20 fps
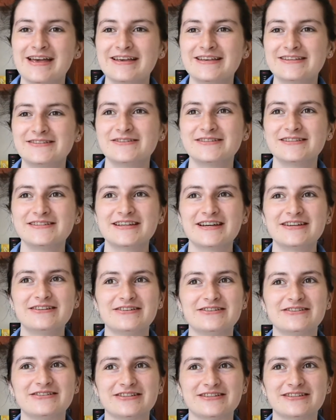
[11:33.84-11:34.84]
Susan
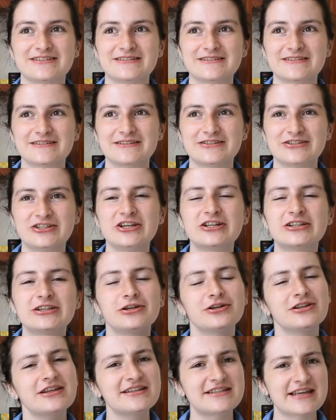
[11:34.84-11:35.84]
Dennard just, she
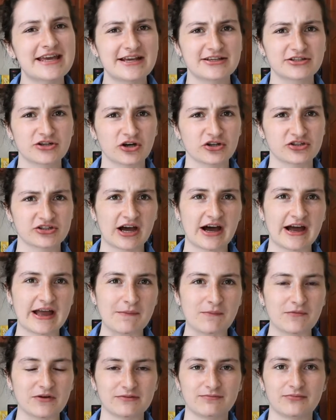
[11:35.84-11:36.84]
clearly takes her
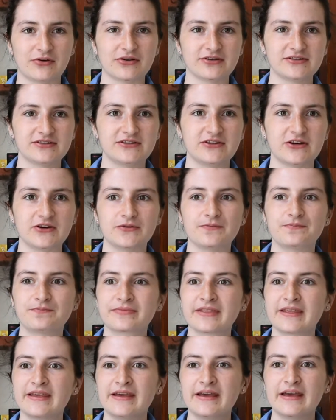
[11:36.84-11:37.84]
time with books, you know.
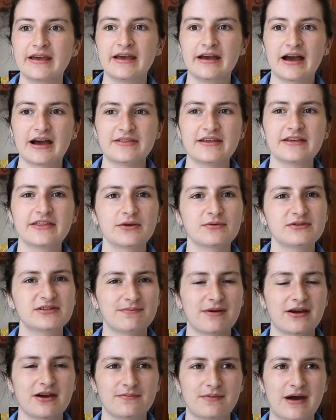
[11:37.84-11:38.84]
I think there was
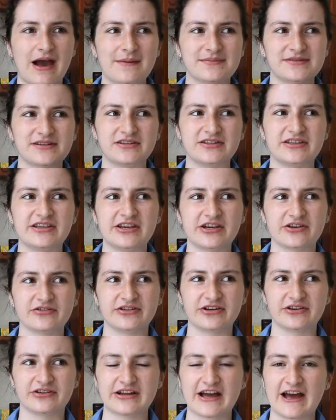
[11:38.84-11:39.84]
about perhaps a year
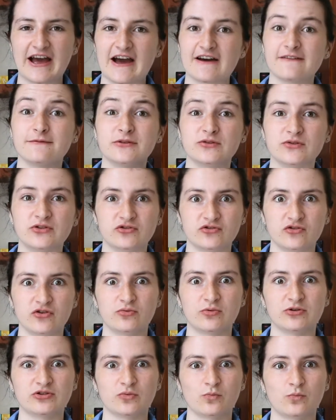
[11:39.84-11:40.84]
and a half between
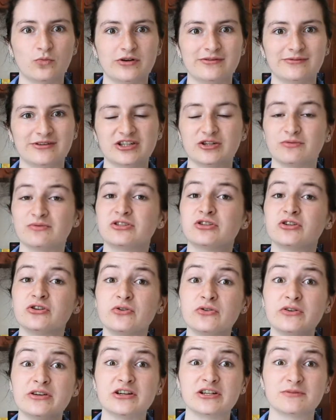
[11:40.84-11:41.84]
Truthwitch and Windwitch. There was
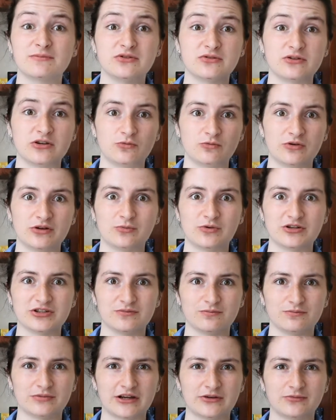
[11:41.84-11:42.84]
2 years between Windwitch
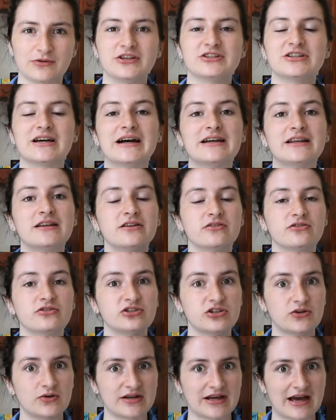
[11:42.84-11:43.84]
and Bloodwitch, and another
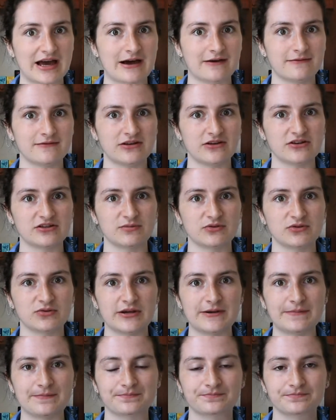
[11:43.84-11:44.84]
2.5 years
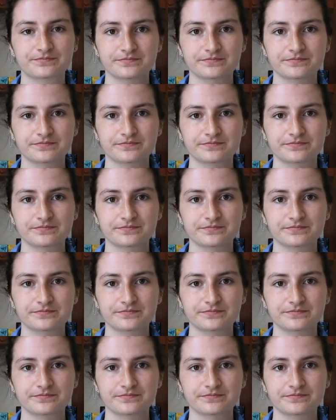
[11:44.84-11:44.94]
between